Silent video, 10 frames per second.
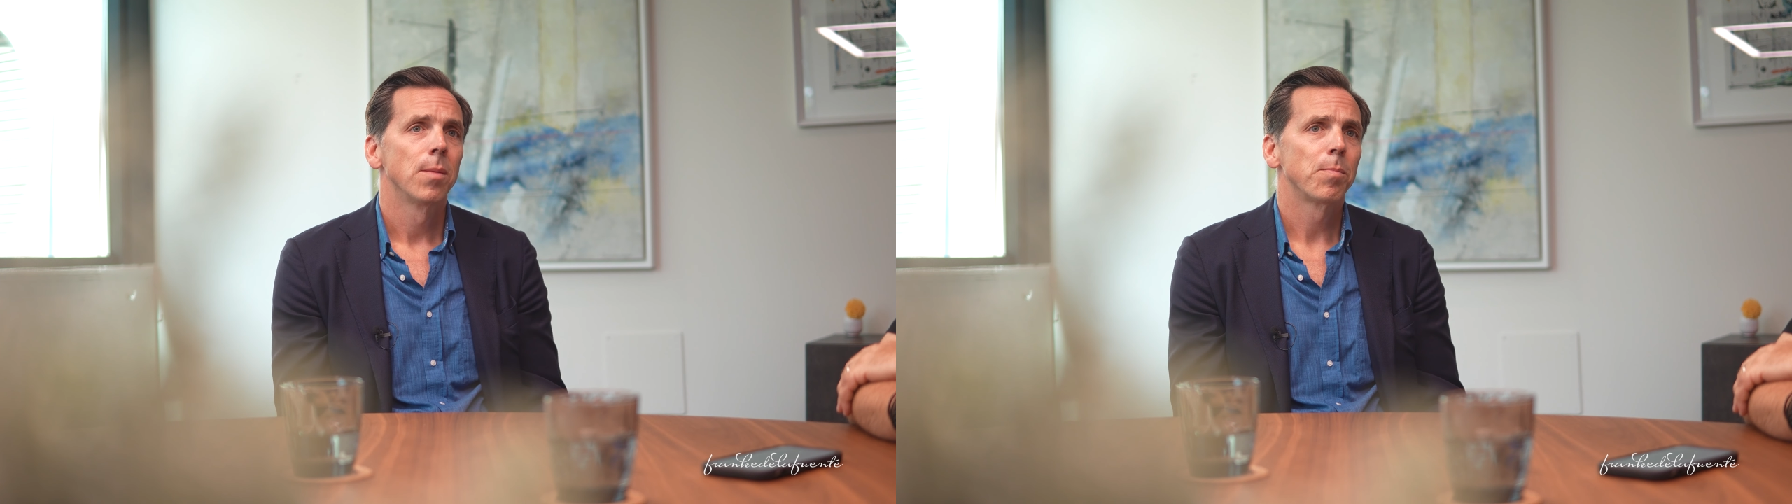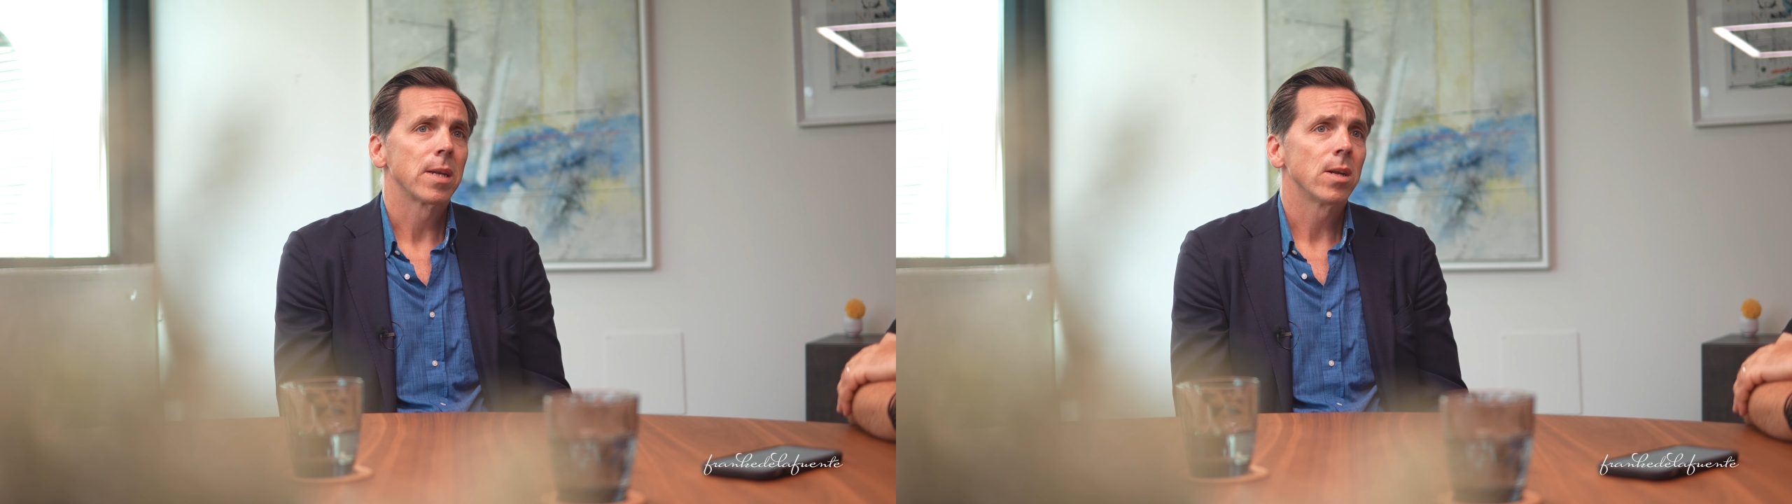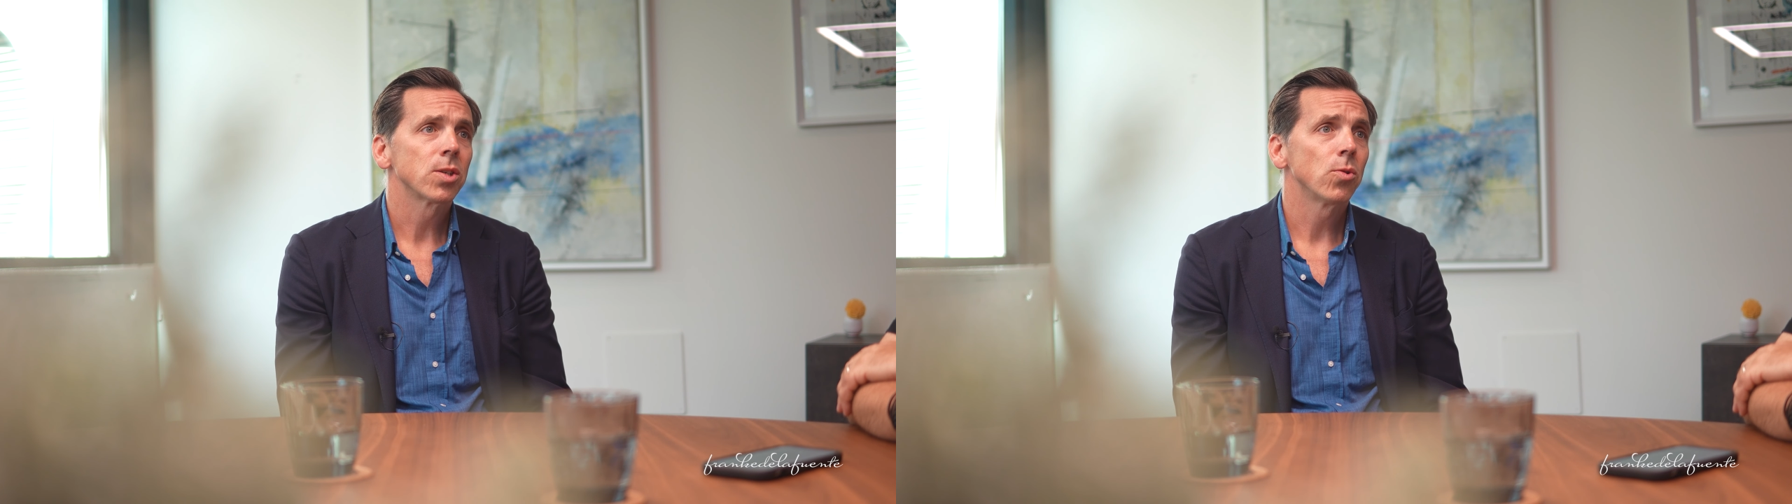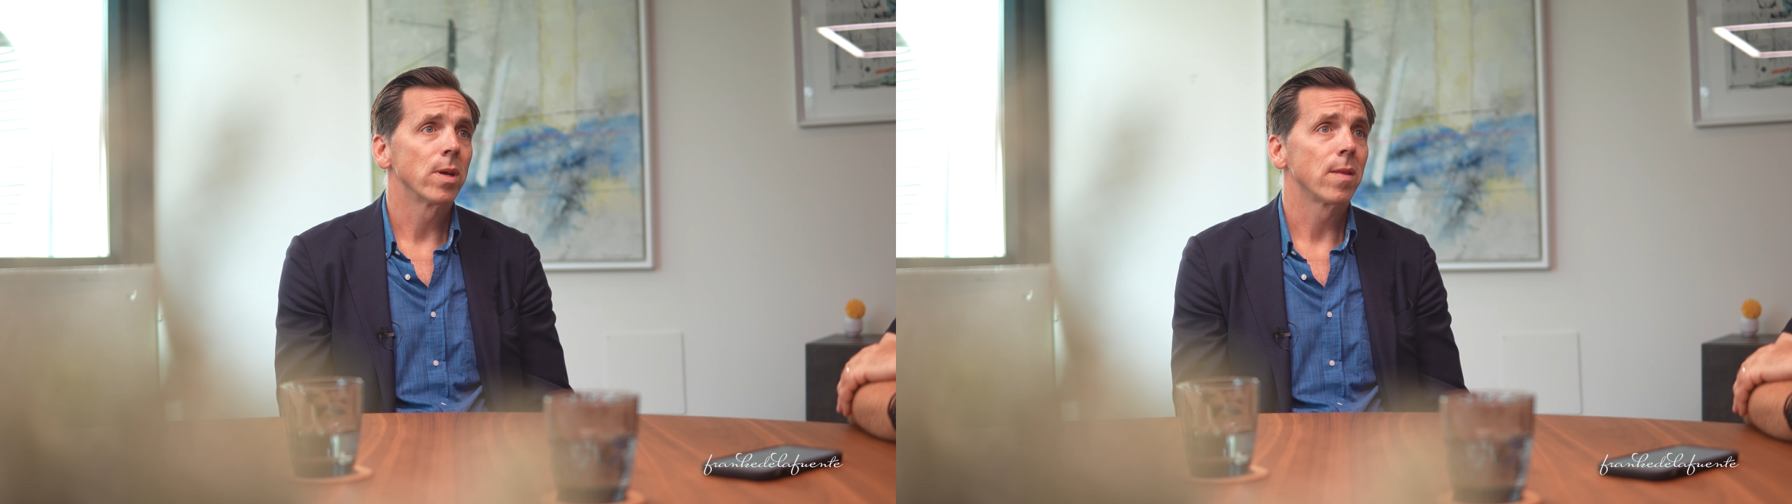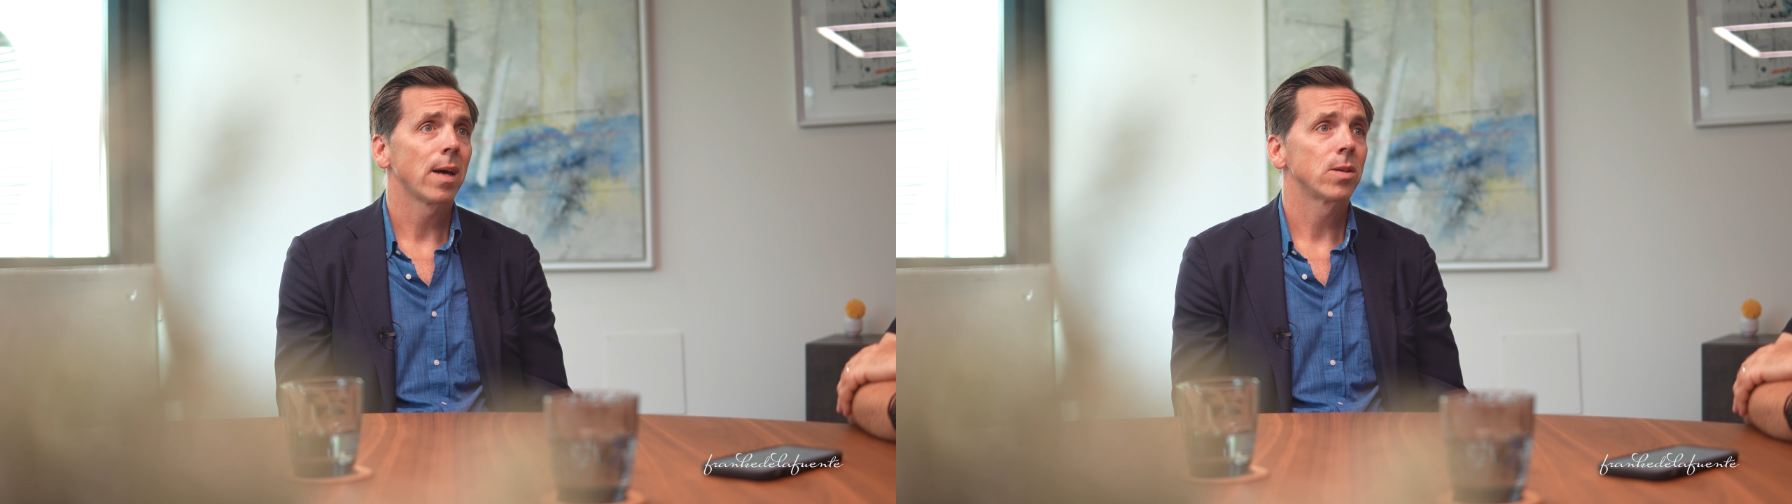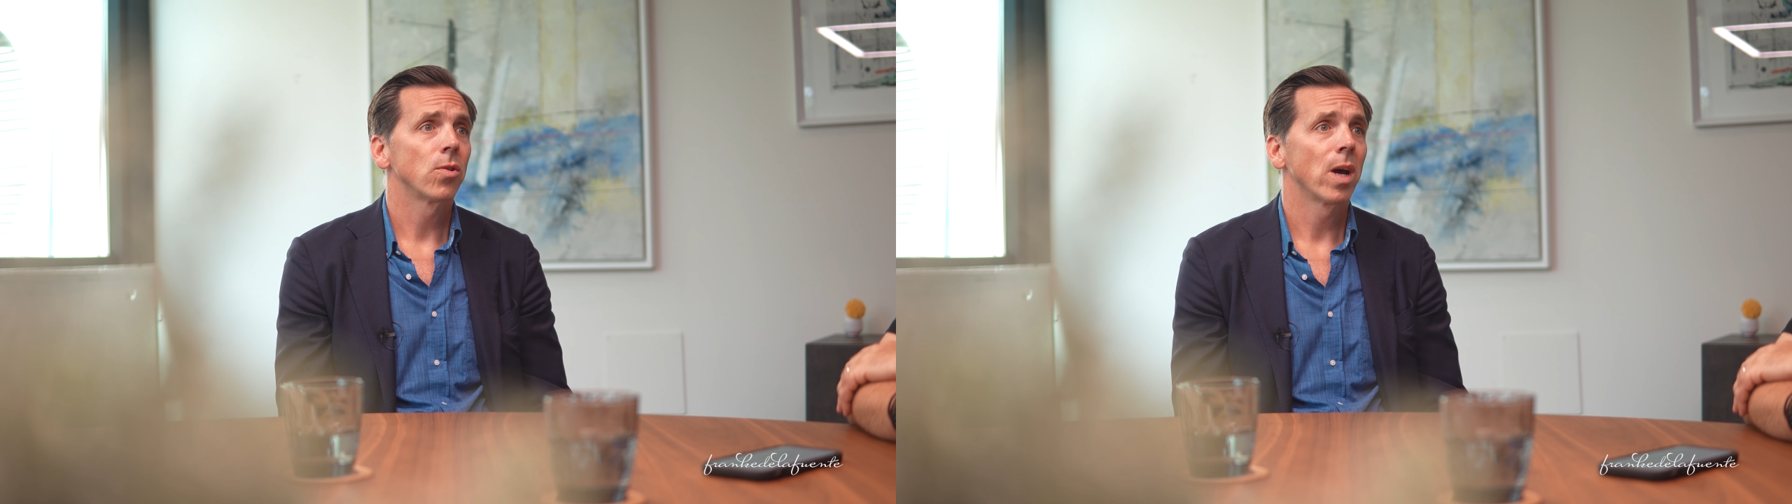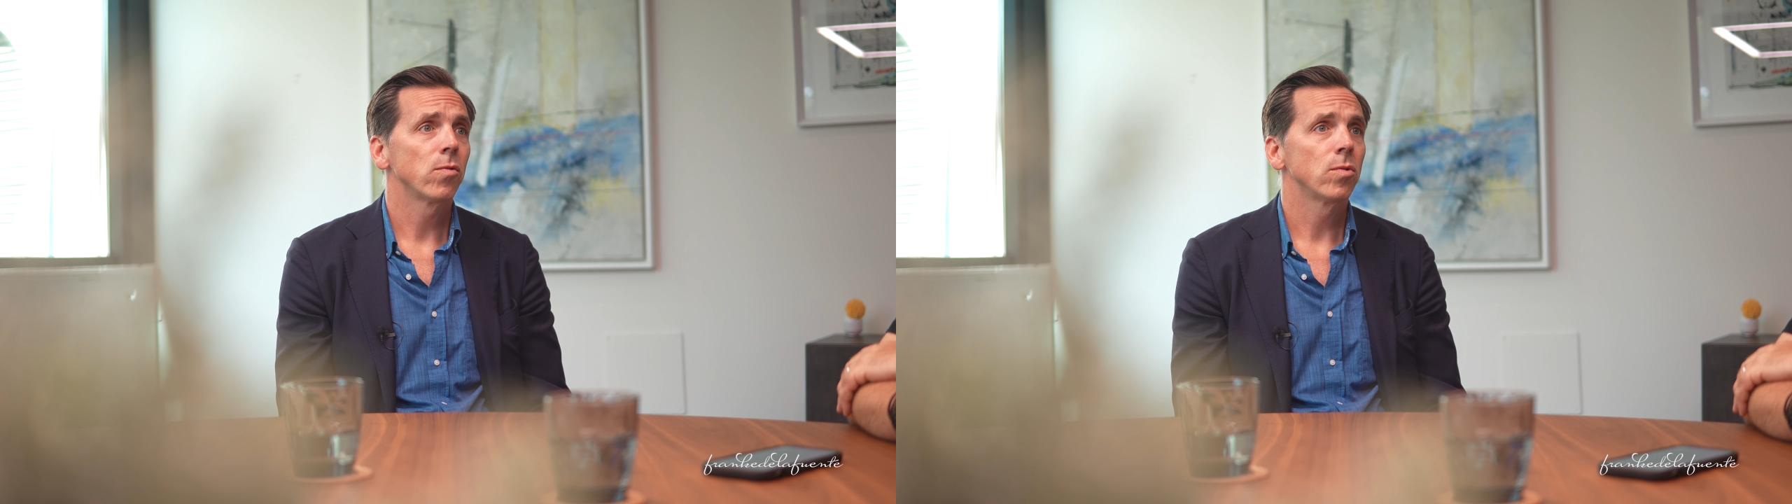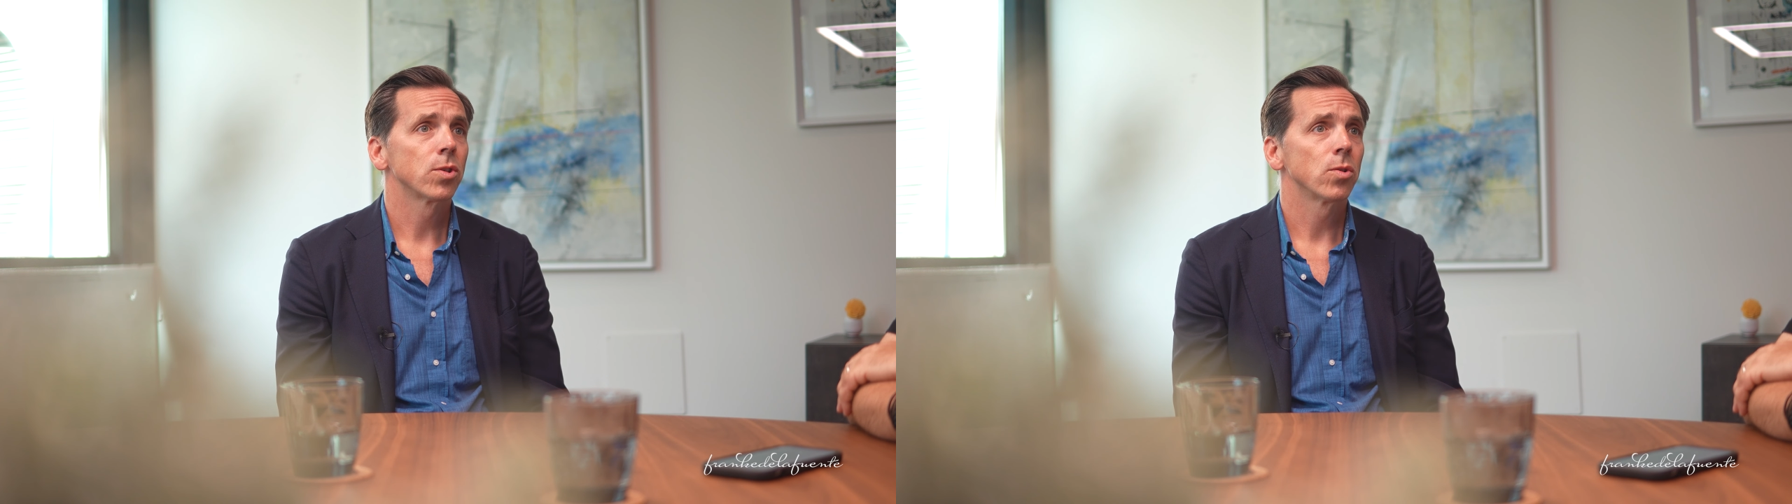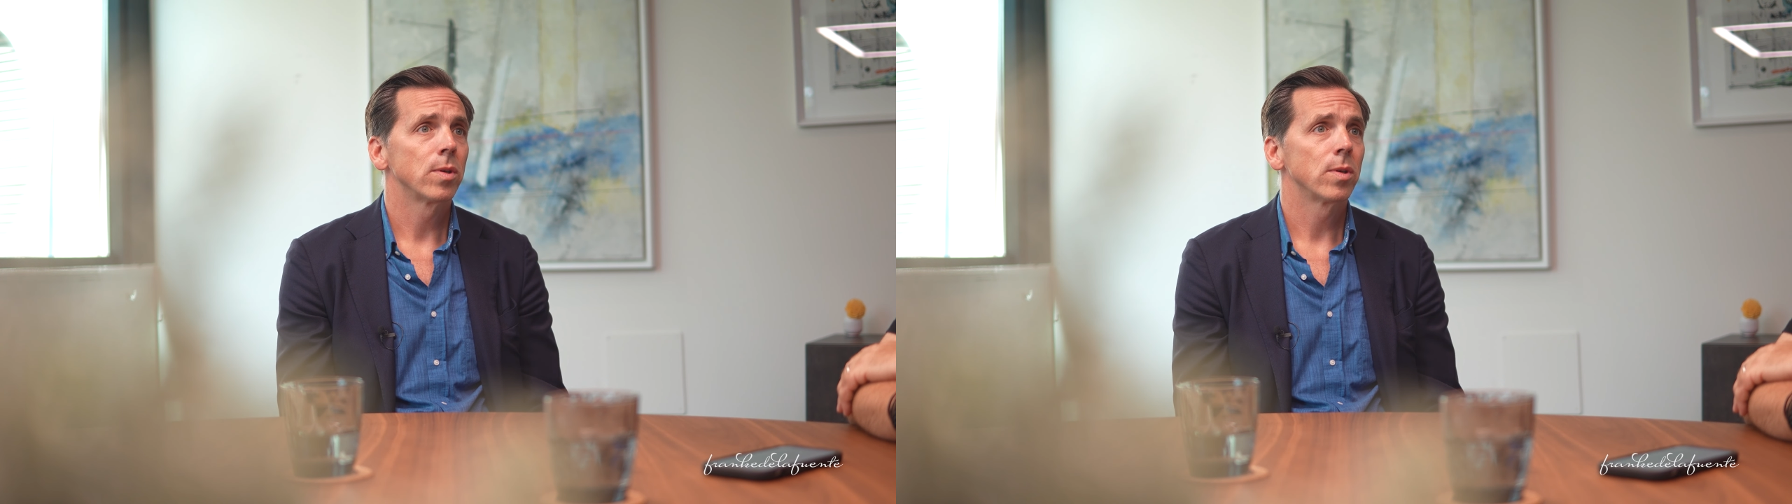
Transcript: But not only that, you have also